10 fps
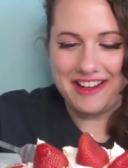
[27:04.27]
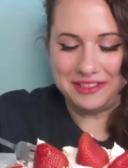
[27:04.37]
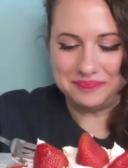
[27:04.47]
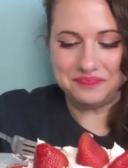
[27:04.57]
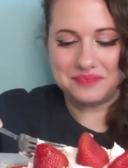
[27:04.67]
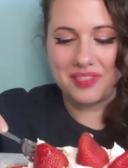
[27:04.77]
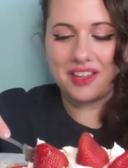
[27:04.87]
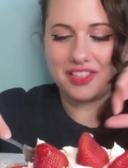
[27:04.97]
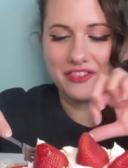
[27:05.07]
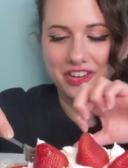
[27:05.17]
um,
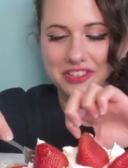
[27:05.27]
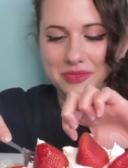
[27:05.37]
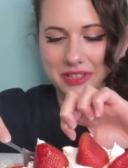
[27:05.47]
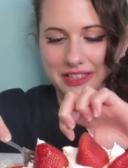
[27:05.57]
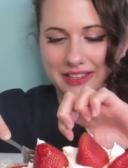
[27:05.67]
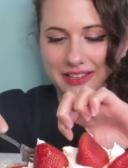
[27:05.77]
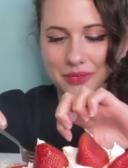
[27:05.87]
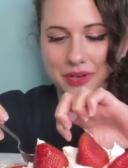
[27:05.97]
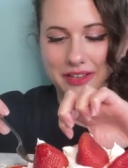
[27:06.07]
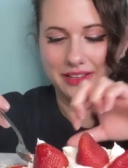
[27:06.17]
the first one
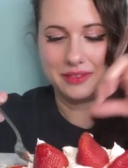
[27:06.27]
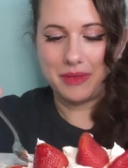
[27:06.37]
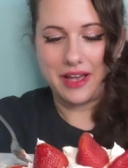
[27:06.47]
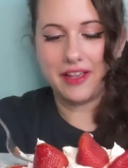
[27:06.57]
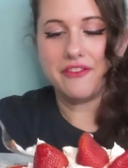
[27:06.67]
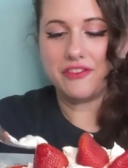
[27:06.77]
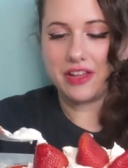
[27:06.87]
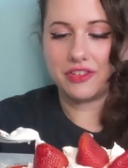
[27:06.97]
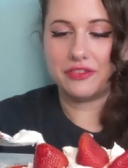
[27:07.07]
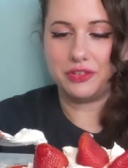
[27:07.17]
is what is my
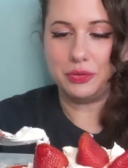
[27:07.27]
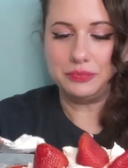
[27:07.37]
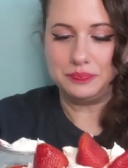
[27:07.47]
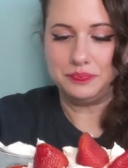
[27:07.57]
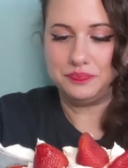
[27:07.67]
favorite food?